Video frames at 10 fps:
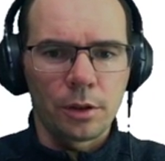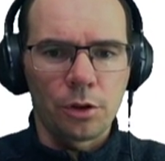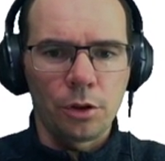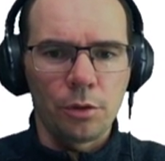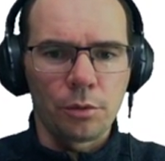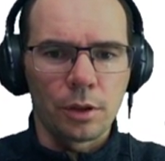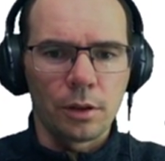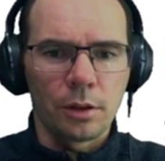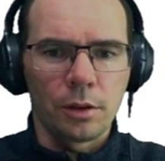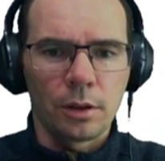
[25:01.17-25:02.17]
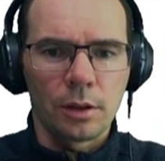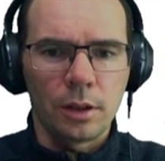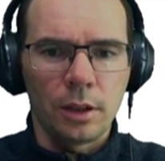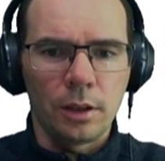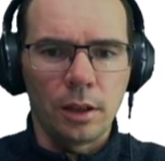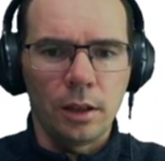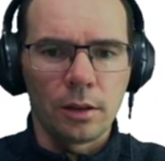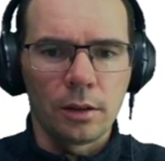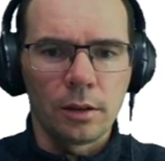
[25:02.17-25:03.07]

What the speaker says: chosen, you can see it here,